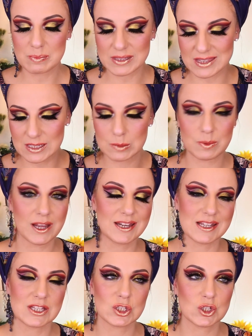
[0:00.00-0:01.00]
but this
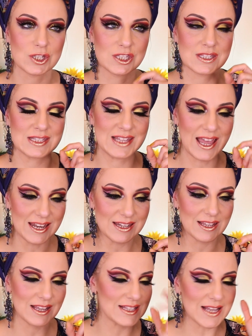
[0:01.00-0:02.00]
brand is just
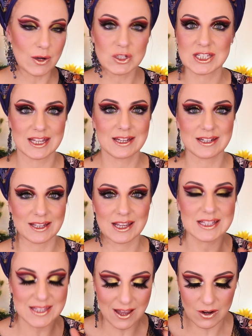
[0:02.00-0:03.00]
standing. It's outstanding.
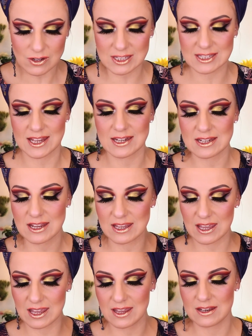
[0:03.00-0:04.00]
It's
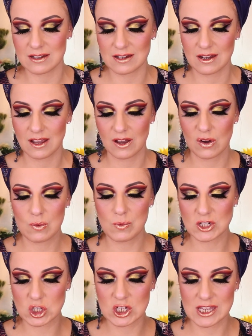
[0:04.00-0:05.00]
outstanding in
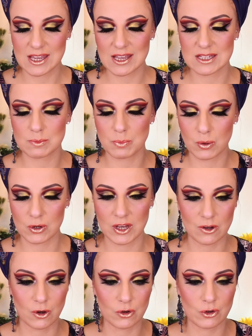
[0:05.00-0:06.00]
what she is
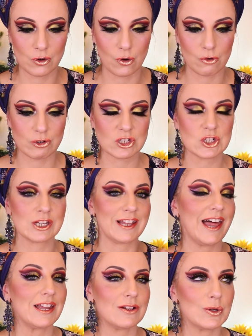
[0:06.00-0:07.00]
putting on
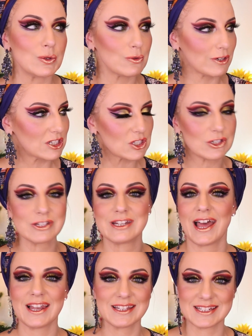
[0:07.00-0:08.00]

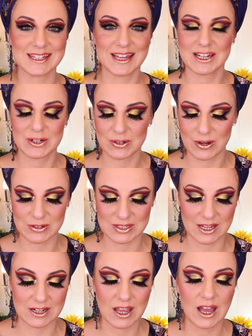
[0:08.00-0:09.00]
originality, I don't know how to
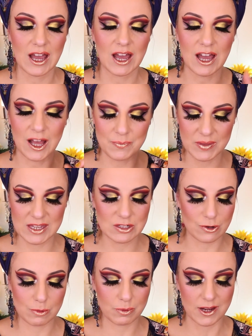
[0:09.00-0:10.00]
say it,
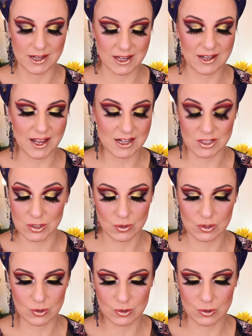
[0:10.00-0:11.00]
into her brand, and that is
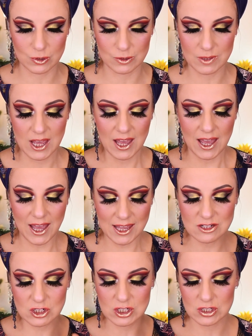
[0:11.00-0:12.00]
so, so cool.
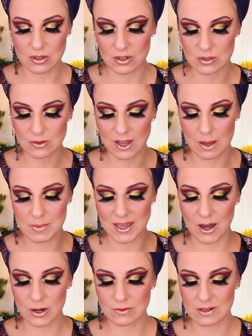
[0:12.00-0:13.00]
And she's also
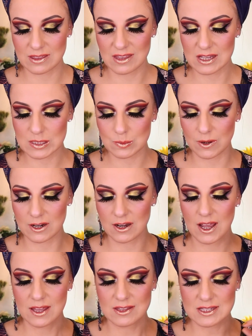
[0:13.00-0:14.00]
coming out with this
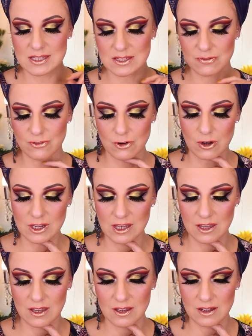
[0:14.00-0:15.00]
one. This is the
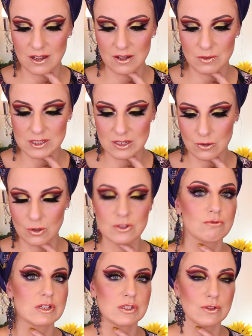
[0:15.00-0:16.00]
Froggy, what's it
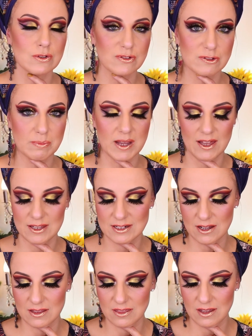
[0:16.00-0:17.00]
called? A Reserved palette,
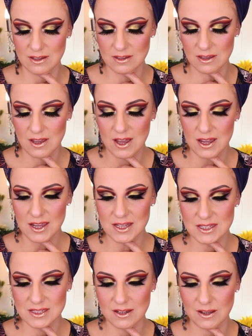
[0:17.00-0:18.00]
I think.
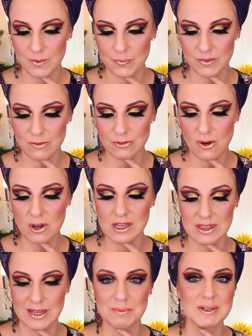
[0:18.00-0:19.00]
It's
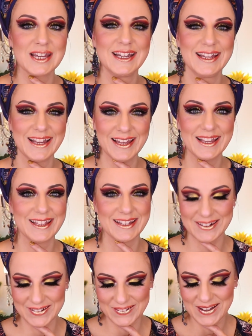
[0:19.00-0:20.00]
Froggy themed.
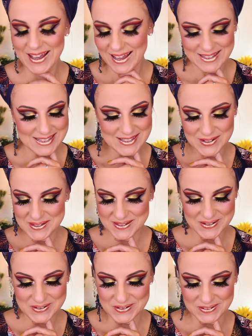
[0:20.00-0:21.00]
You know, so,
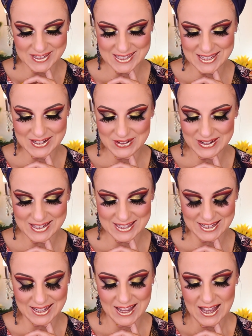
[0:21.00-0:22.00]
so cool,
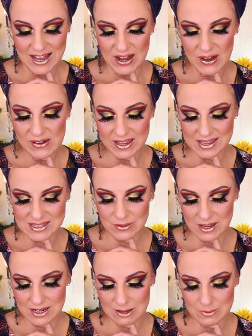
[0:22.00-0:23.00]
seriously. Okay,
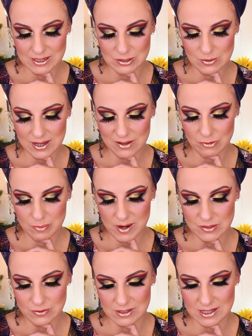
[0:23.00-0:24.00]
so anyway, do I have a
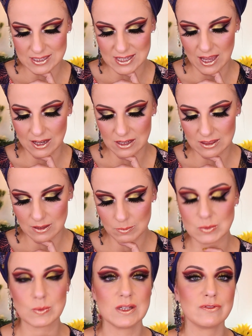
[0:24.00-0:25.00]
price for this? Anything
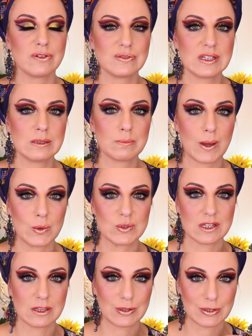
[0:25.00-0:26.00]
between
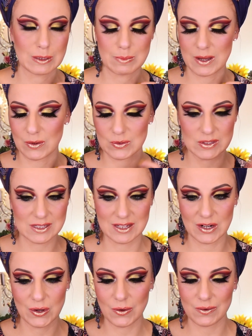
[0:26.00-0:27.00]
£15 and £30,
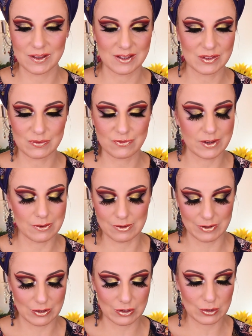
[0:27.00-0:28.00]
you know?
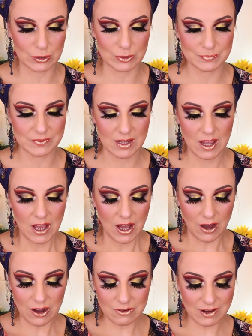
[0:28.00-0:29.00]
Very, very cool.
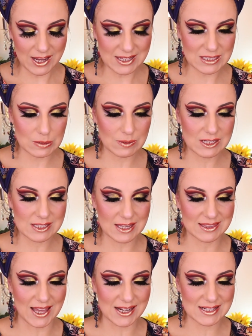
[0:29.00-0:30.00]
All right, sweeties,
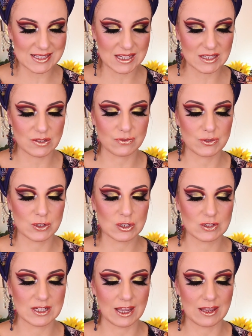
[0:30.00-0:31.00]
and that is it for
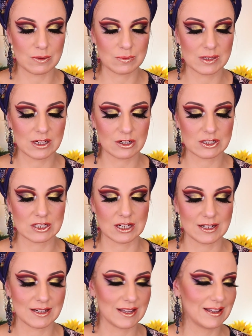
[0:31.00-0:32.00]
today. We are
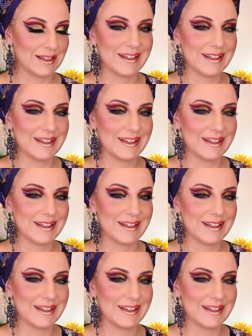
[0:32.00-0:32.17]
done.